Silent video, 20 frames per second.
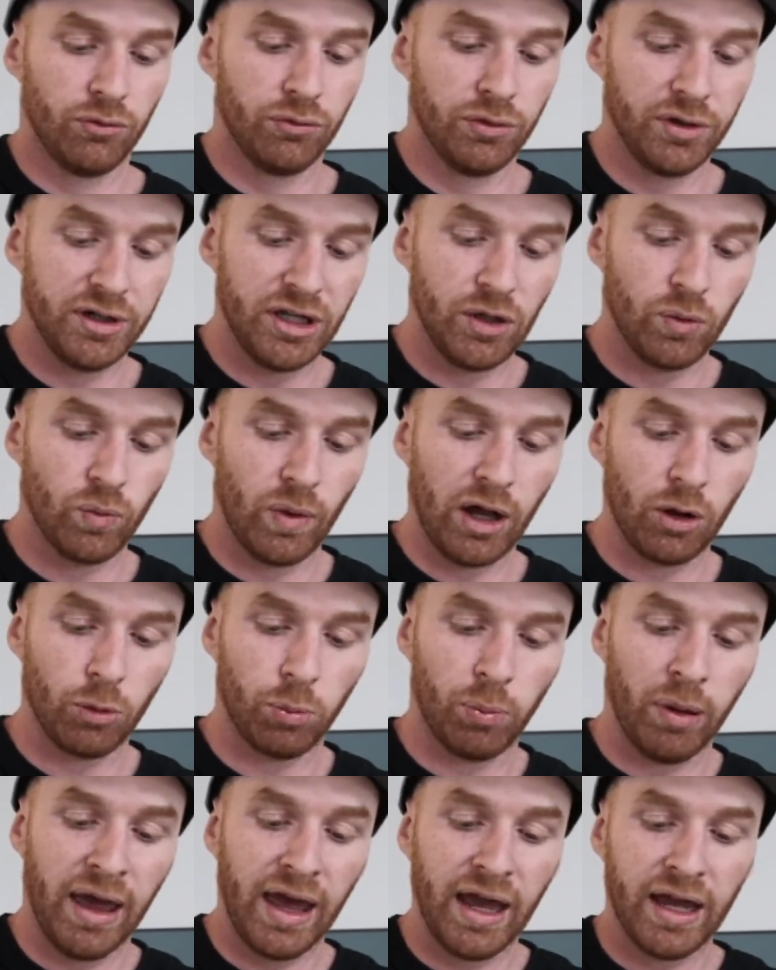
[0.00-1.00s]
Really
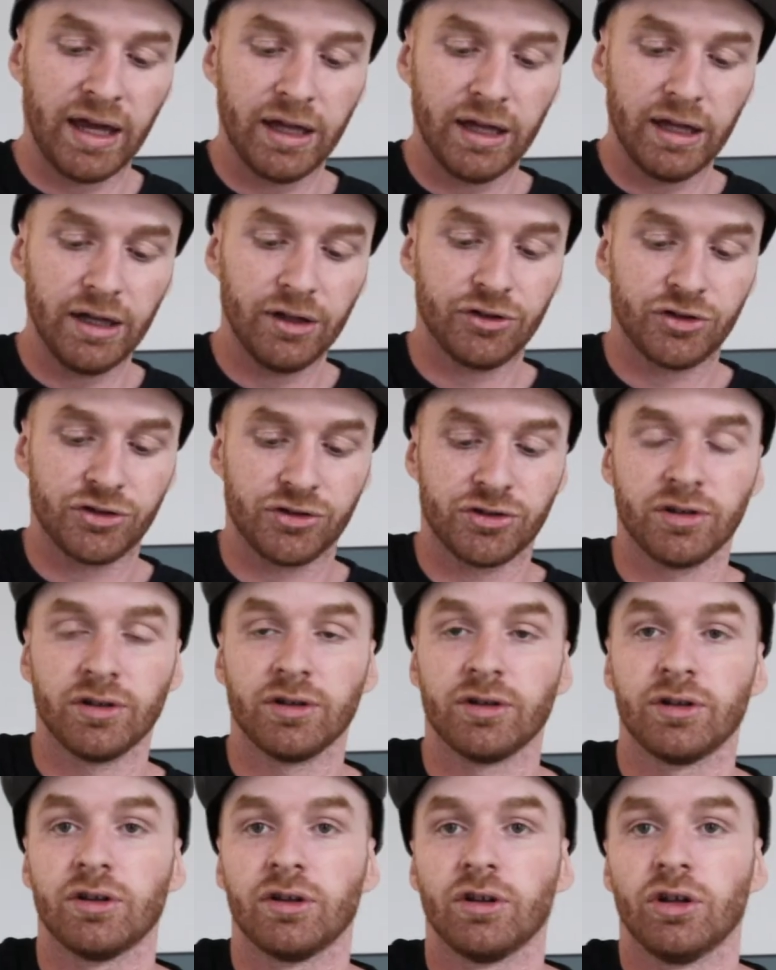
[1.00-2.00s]
well packaged,
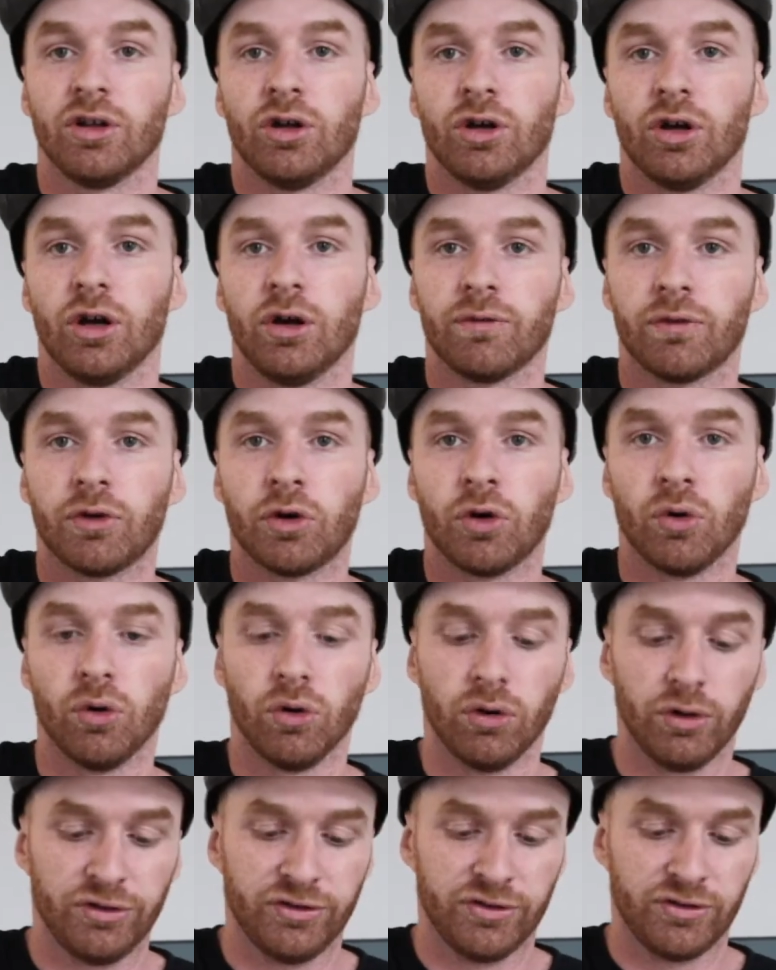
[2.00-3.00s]
of
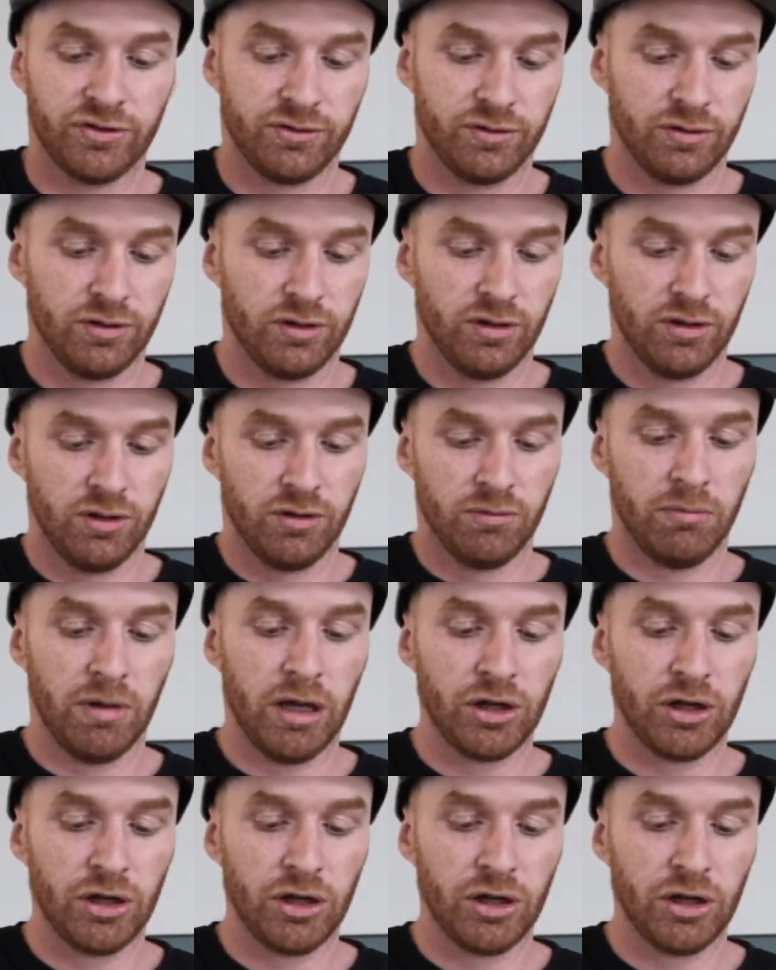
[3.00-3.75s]
course.